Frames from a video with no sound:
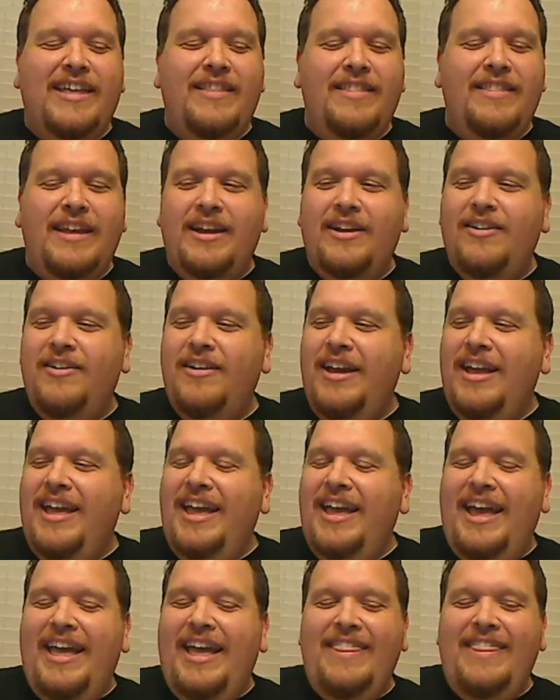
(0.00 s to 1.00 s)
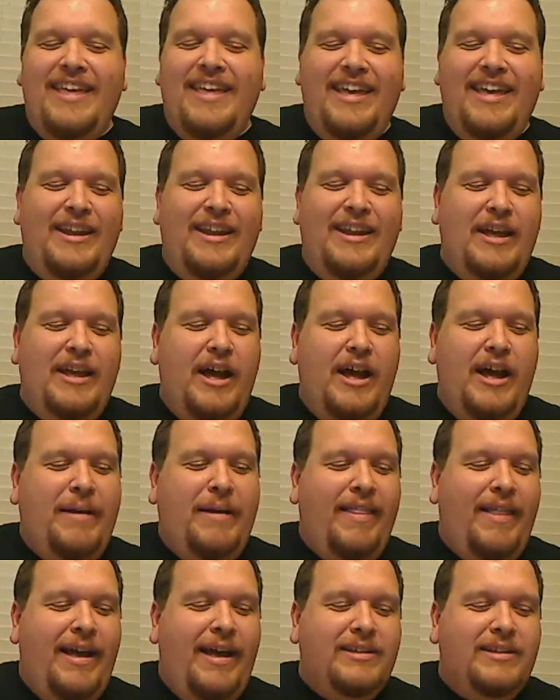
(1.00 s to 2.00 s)
in there. And then my
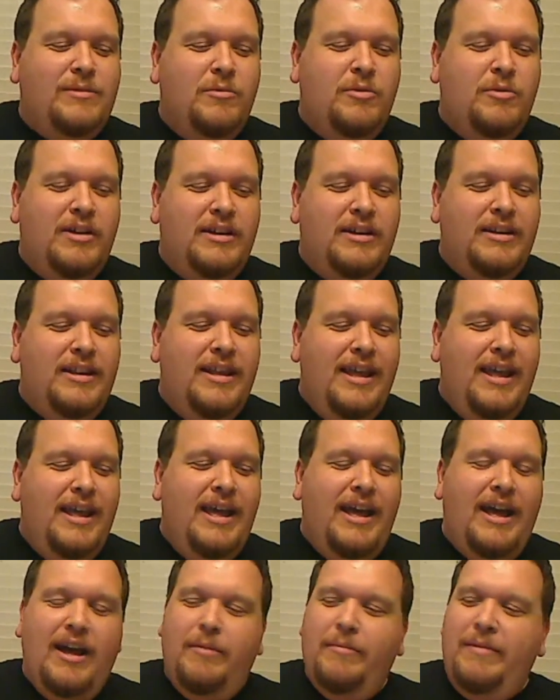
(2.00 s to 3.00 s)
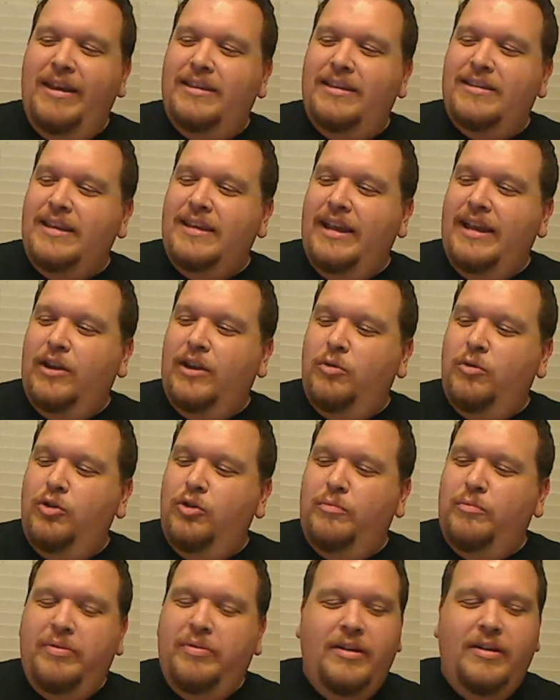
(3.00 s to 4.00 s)
last one, it's a
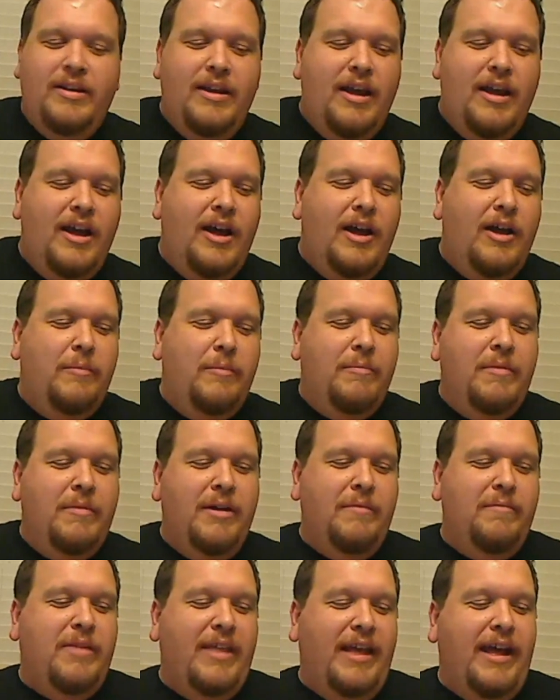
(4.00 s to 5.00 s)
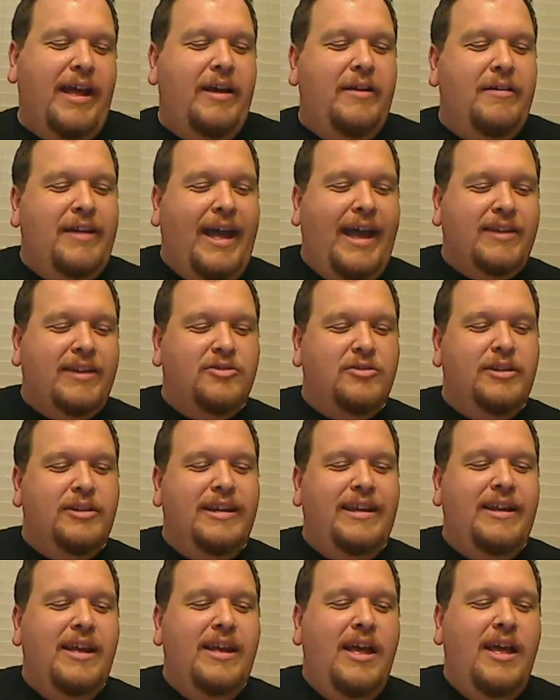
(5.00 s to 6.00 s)
group that
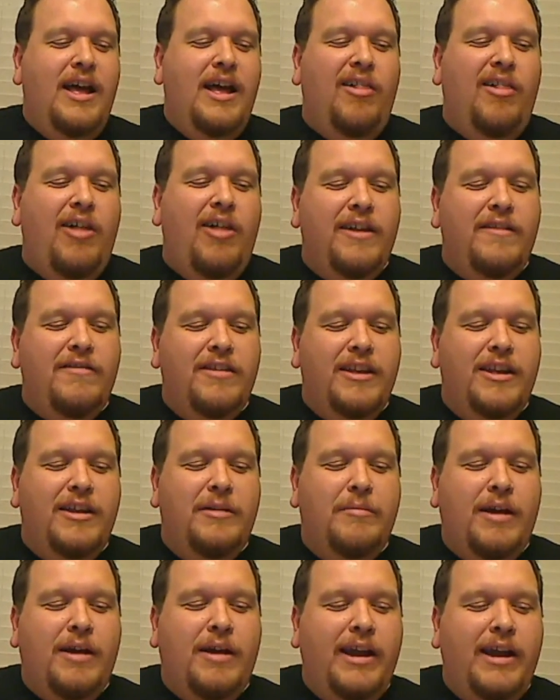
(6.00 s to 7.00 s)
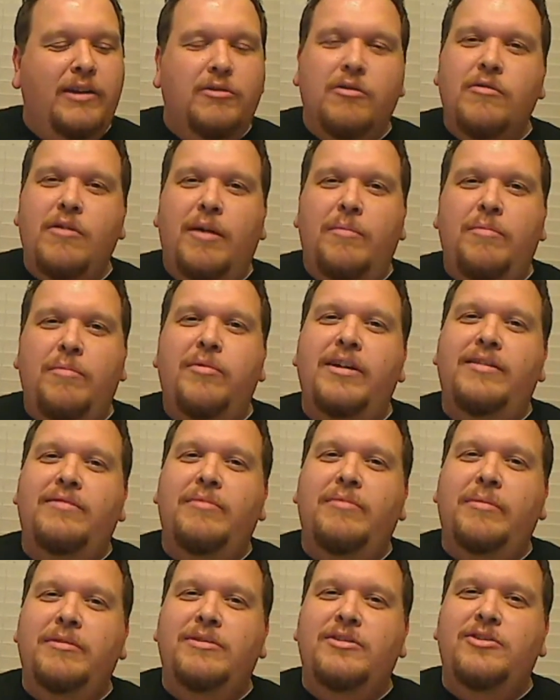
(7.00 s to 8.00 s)
actually... A lot of them I grew up with. We
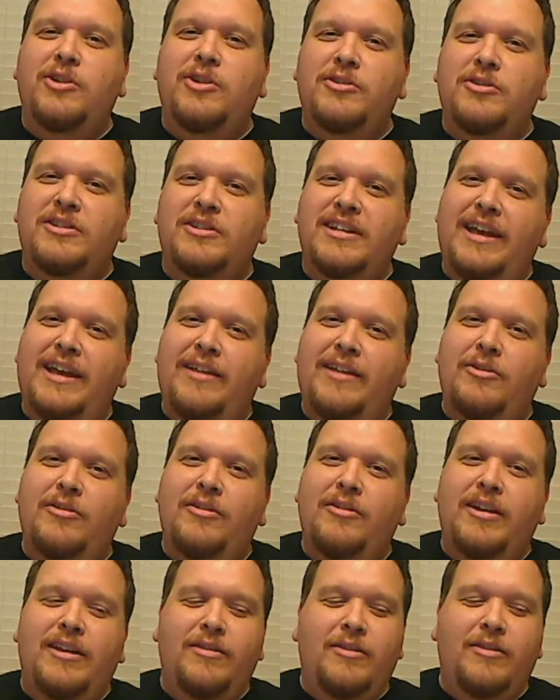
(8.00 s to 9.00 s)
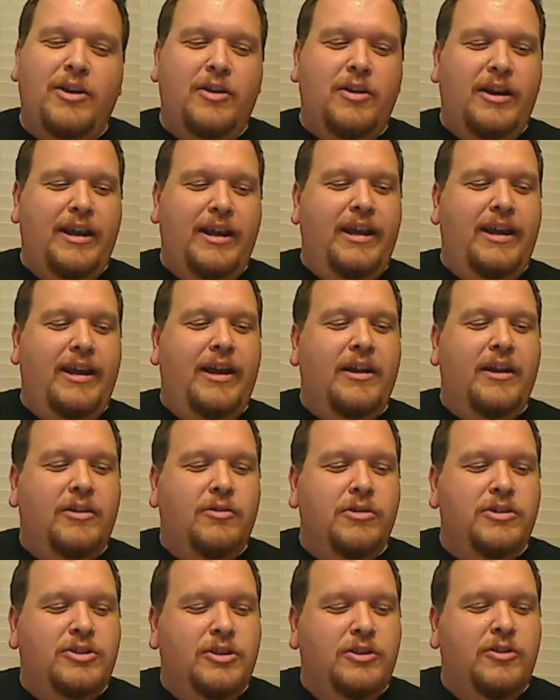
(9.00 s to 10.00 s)
went to church together, and they're a
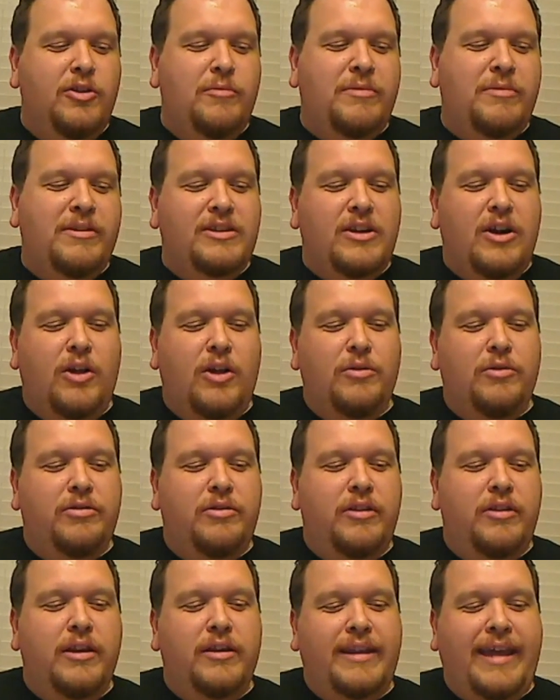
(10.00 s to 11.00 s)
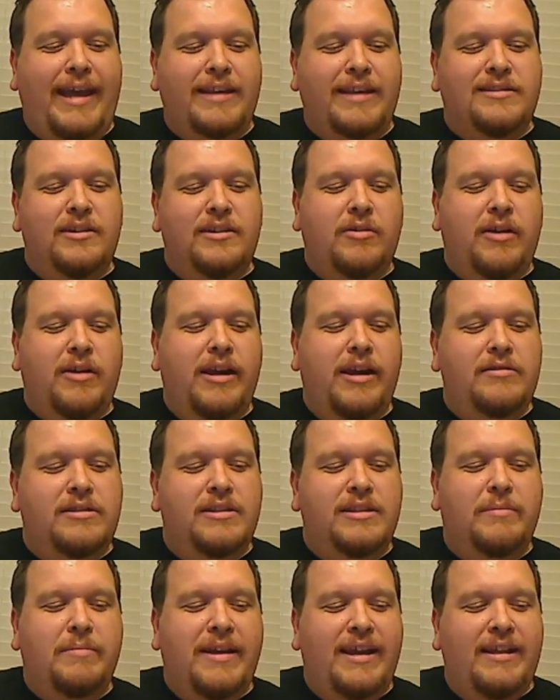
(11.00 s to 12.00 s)
Christian group, and it's called the Casting Crowns,
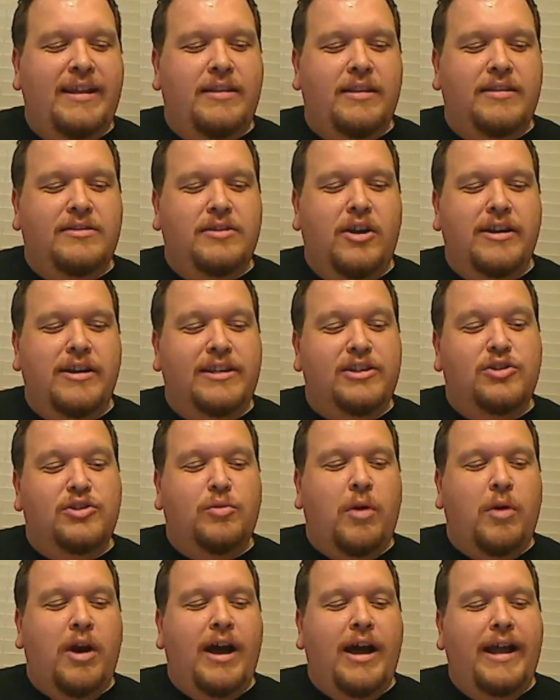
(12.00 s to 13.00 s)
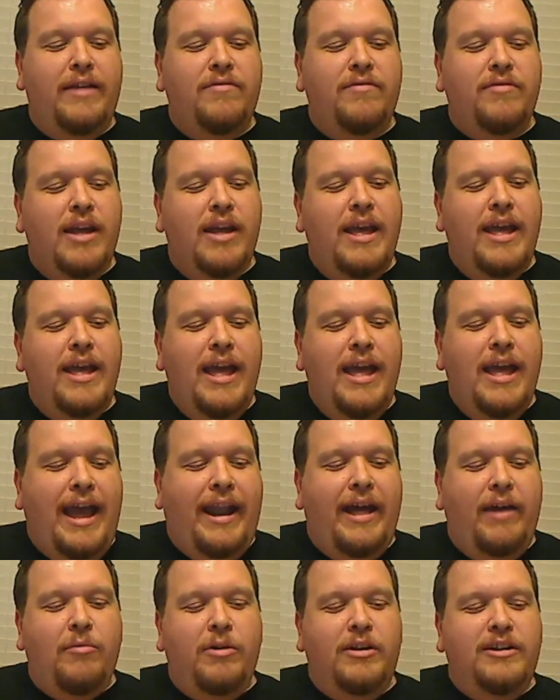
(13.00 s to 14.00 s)
and the song is Thrive. And
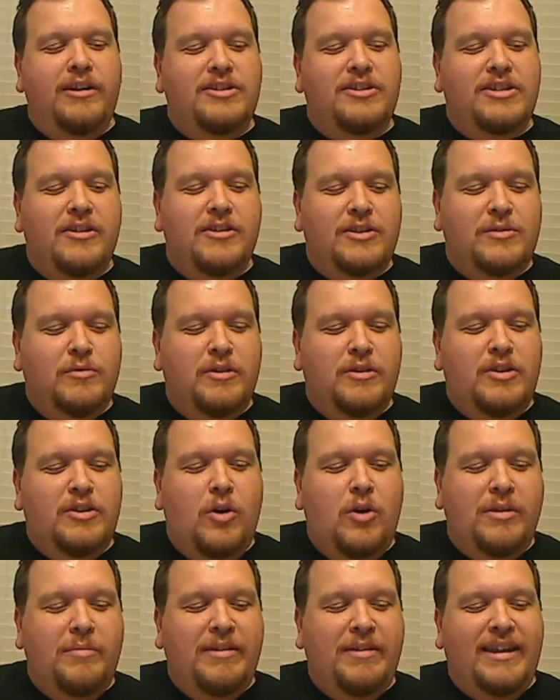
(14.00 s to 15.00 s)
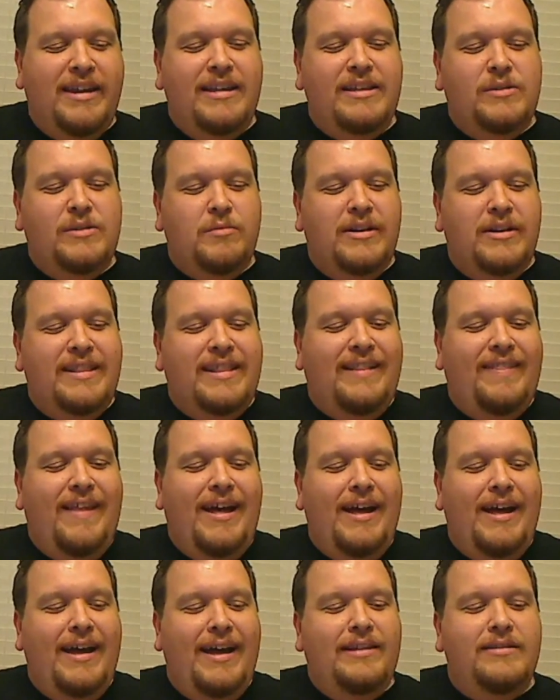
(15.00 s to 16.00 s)
I wanted to share this one only because one of the
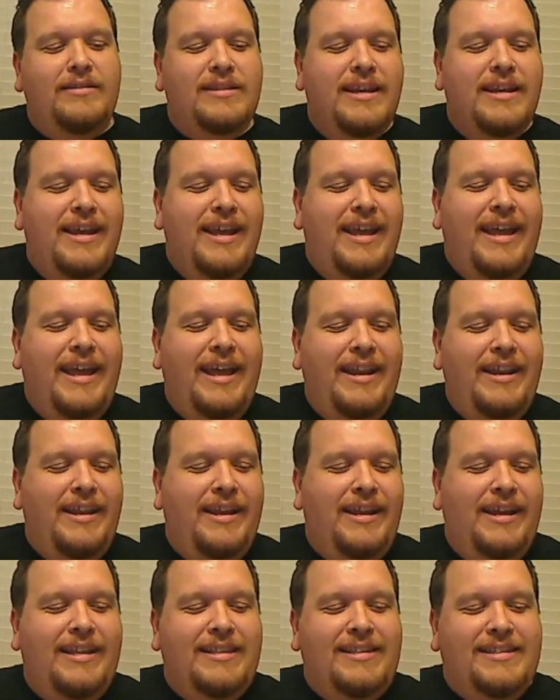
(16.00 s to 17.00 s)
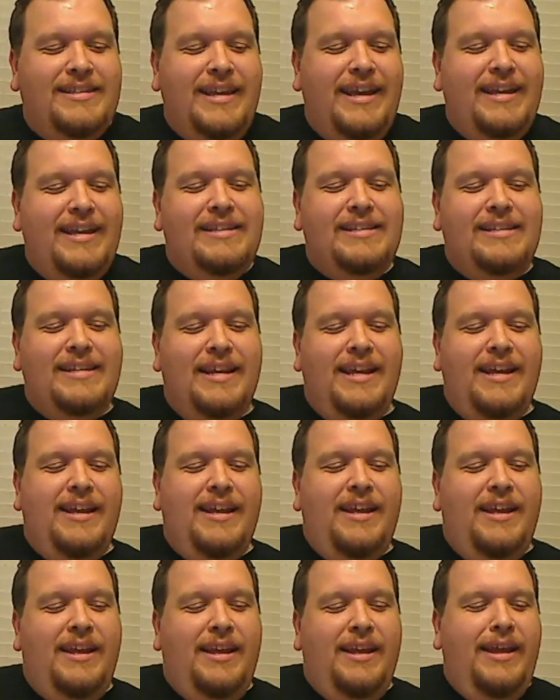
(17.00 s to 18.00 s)
lines in it, it says,
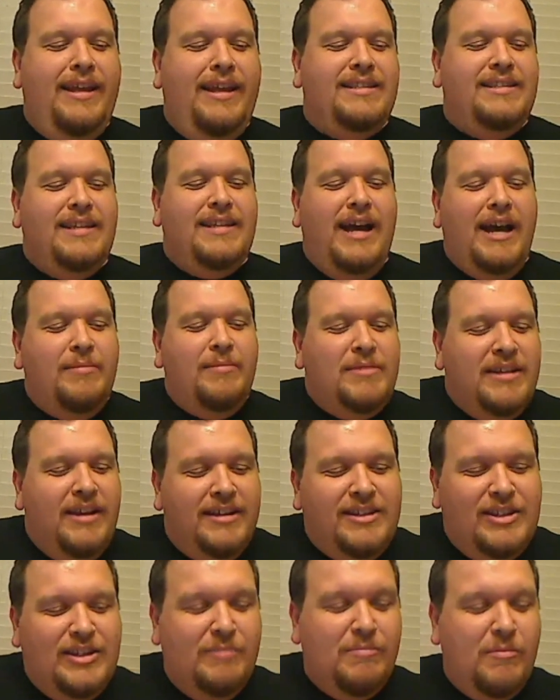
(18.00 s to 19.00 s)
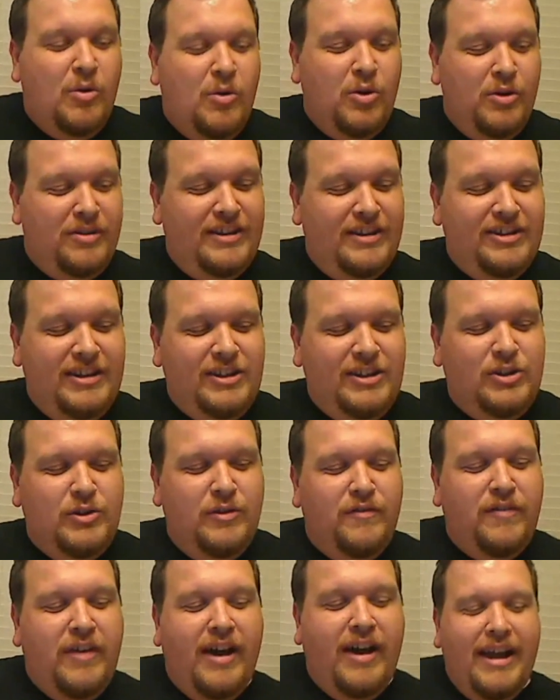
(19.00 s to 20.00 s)
"It's time to us to more than just
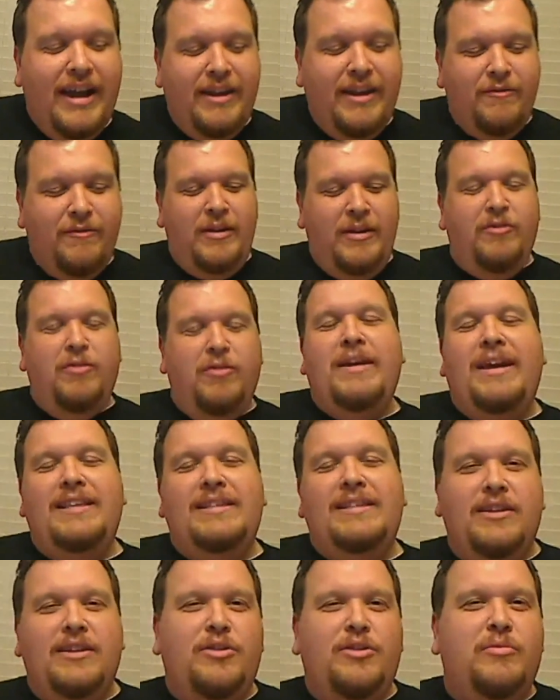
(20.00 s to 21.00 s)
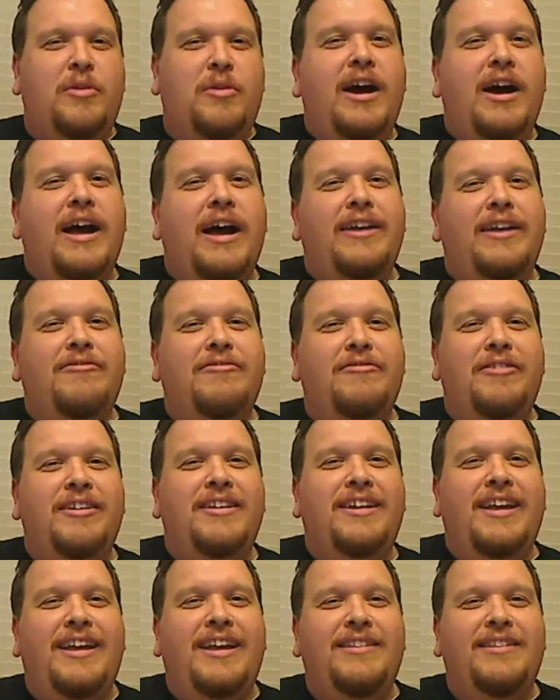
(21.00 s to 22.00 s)
survive, we were made to thrive."
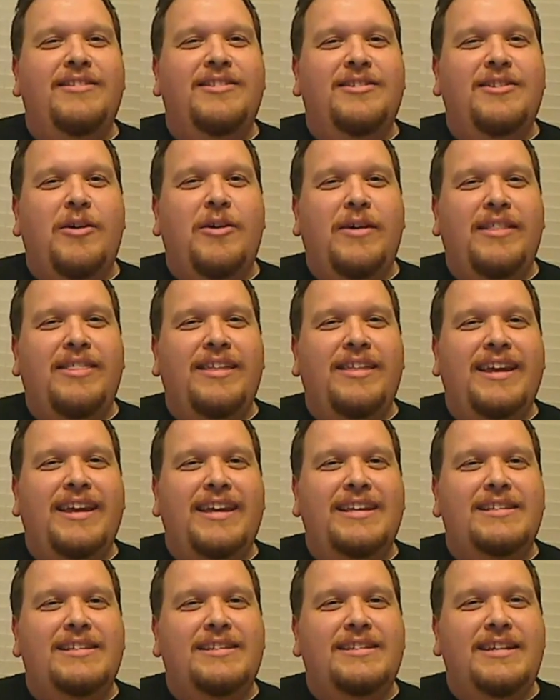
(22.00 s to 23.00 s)
And so I think as